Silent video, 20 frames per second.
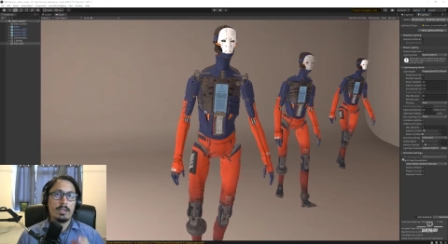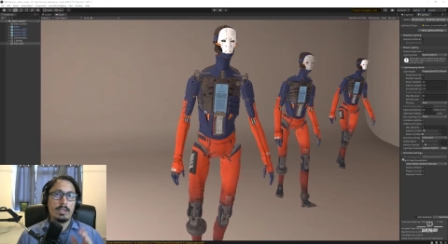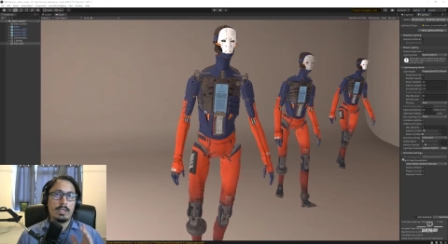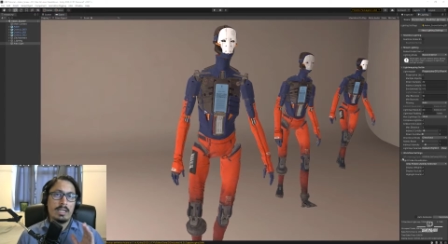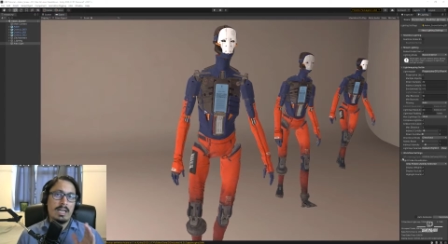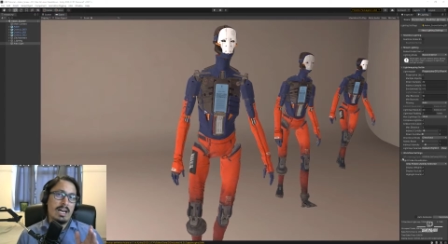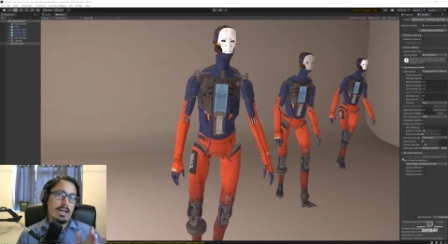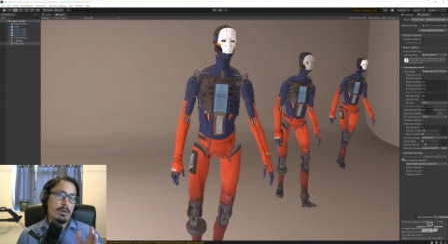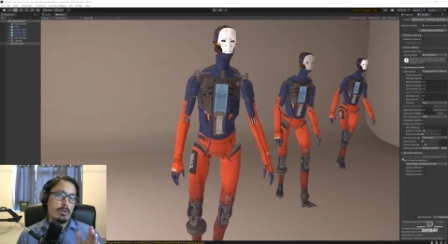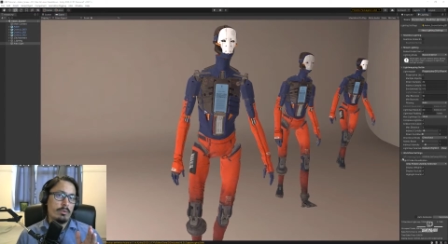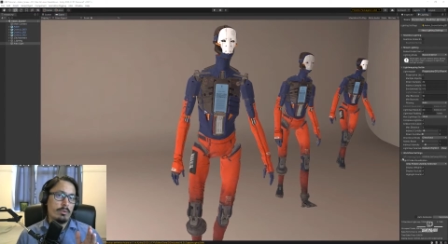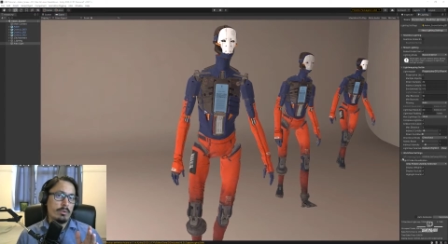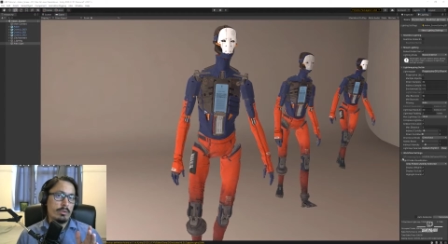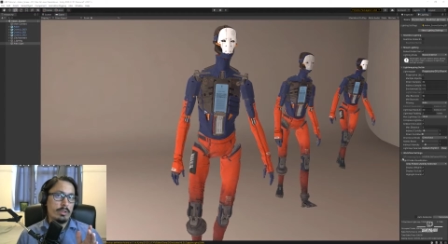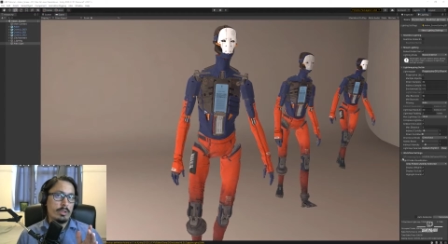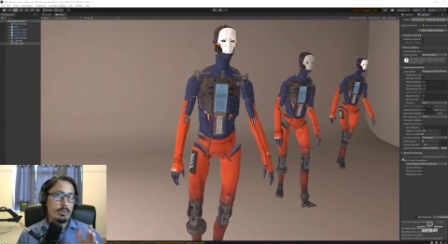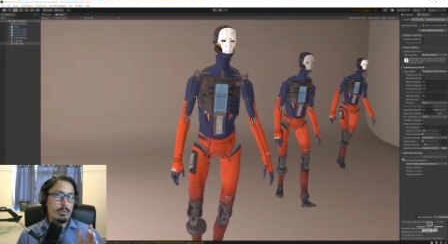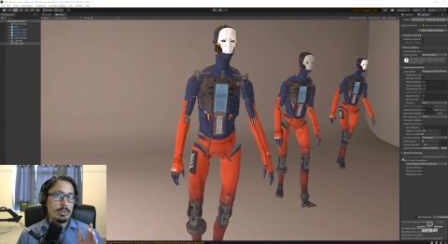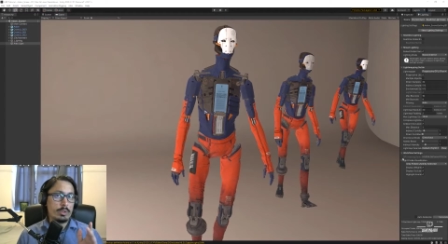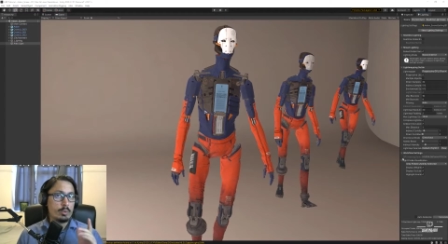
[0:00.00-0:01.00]
Now,
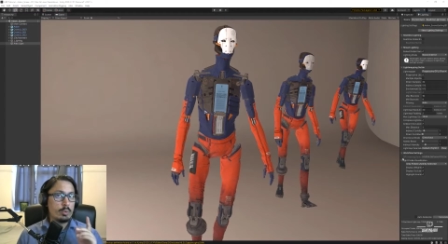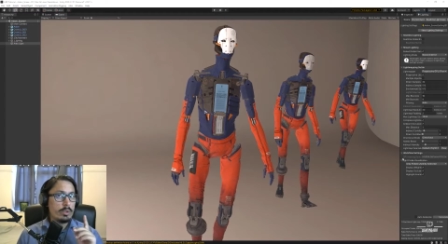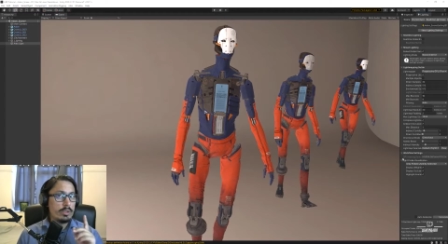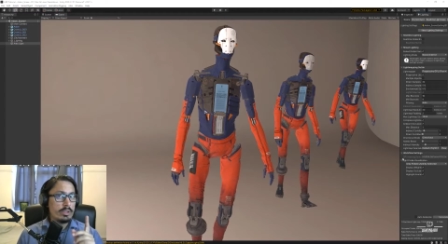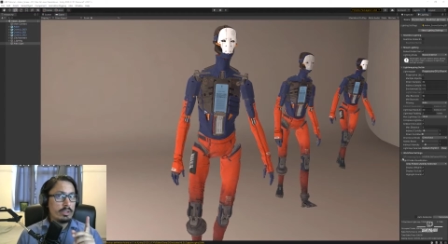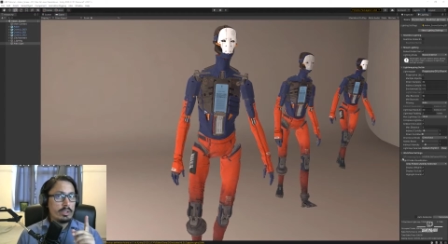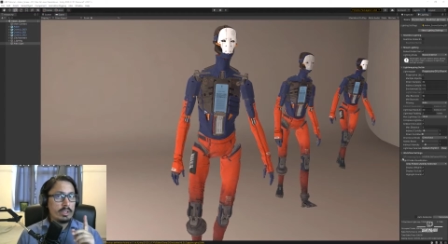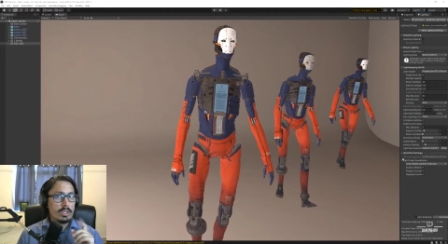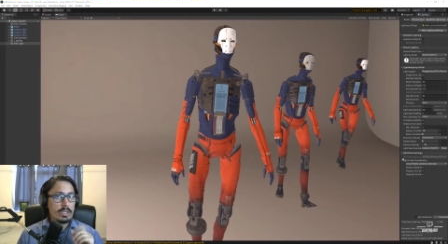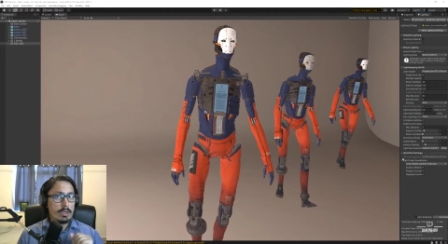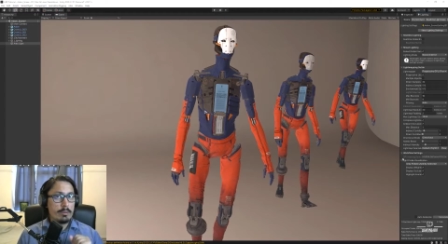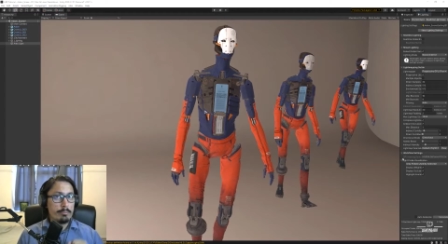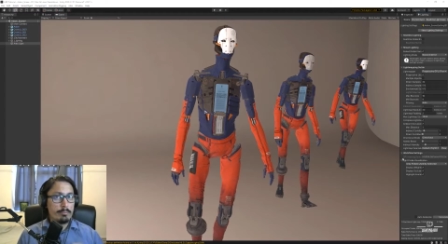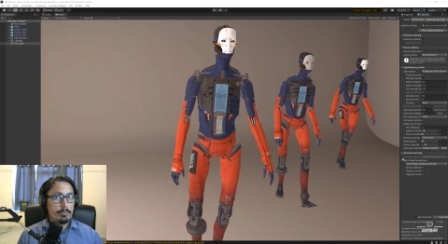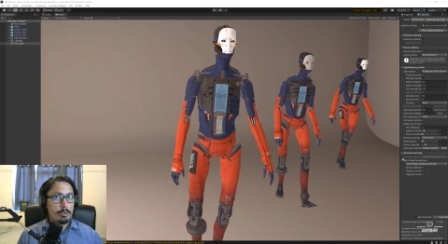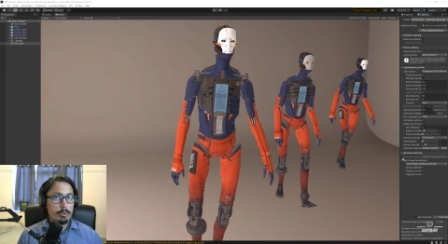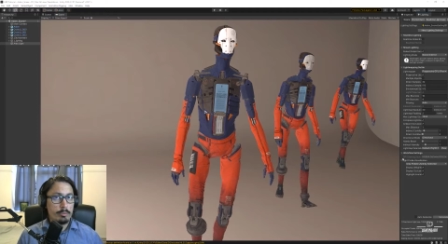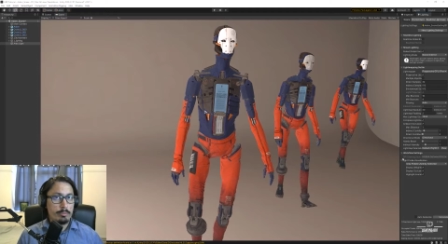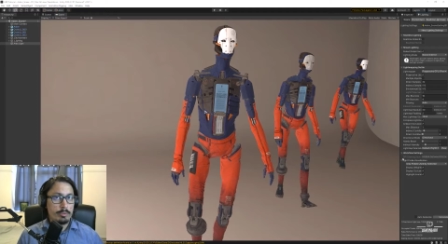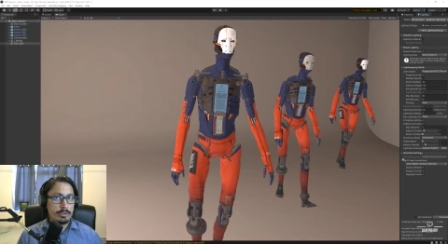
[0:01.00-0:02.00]
there was one thing I
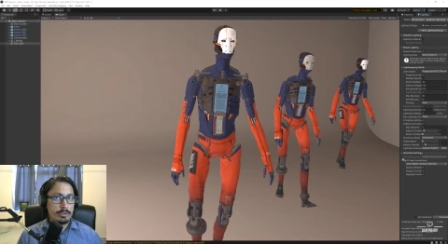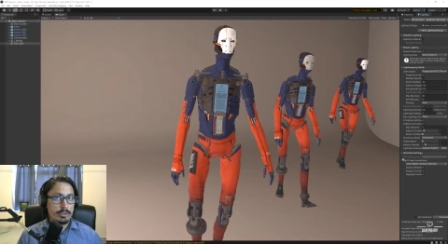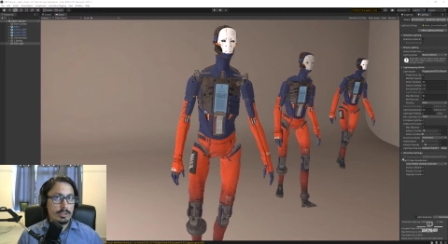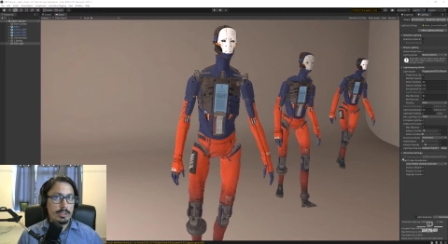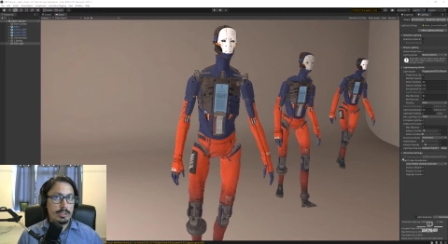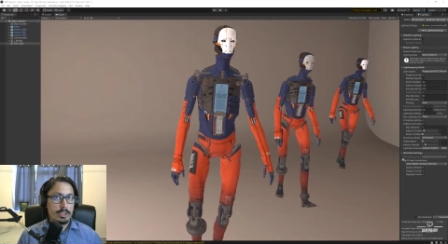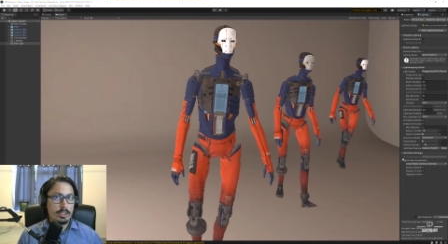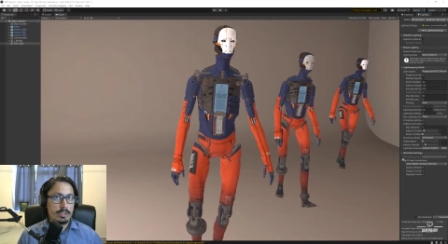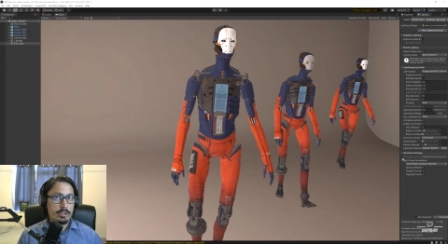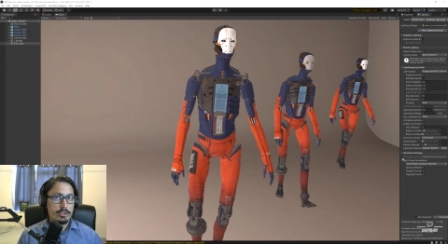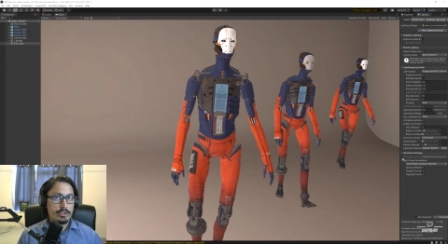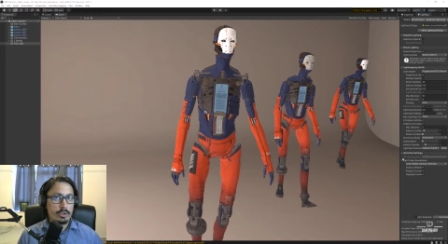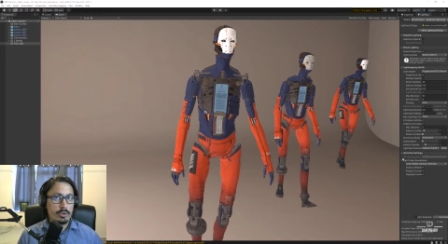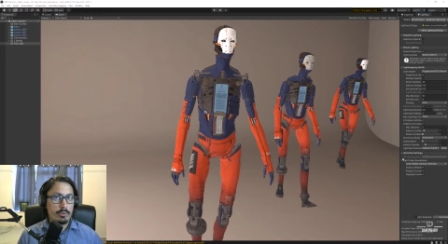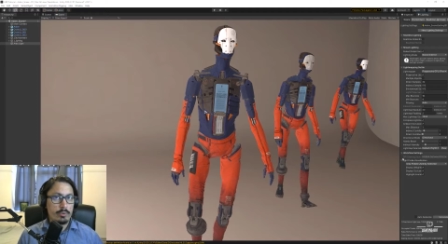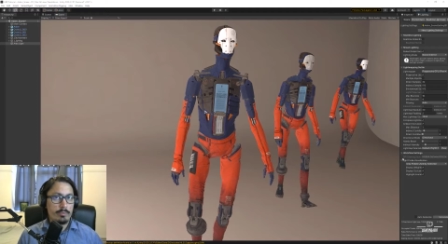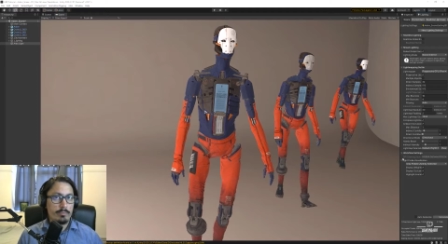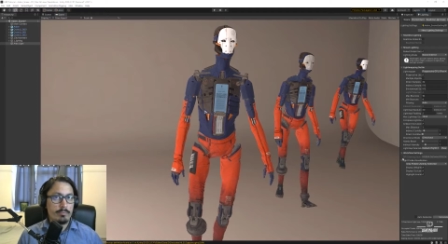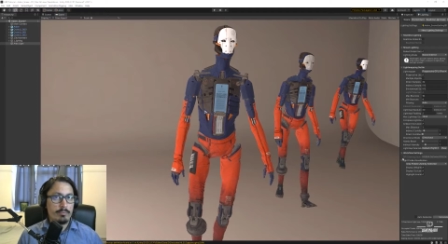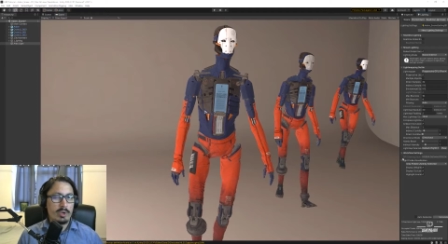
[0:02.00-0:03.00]
purposely didn't
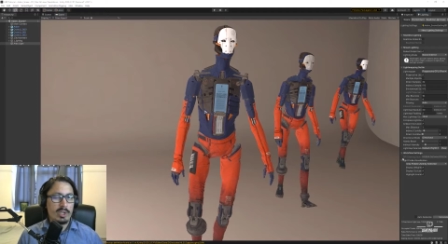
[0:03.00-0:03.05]
show.